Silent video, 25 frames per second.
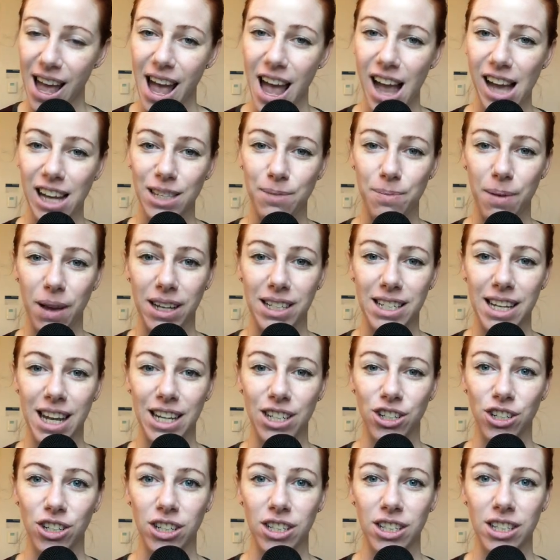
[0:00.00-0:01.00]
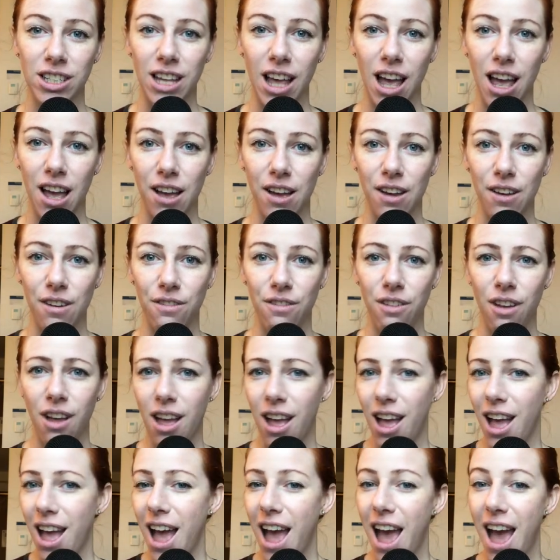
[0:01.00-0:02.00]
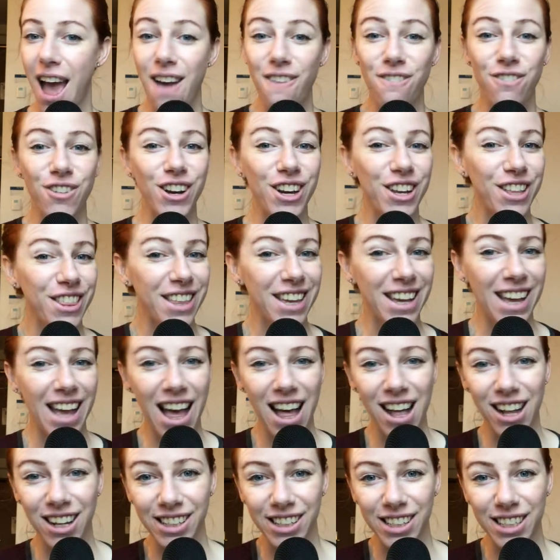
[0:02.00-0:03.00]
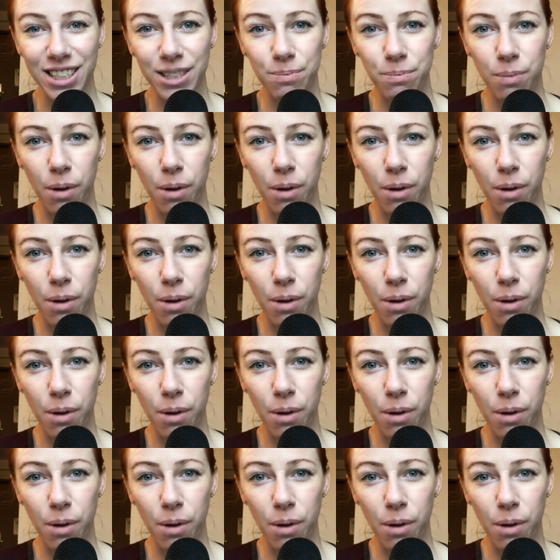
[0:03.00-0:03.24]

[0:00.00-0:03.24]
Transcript: expectations of everything else,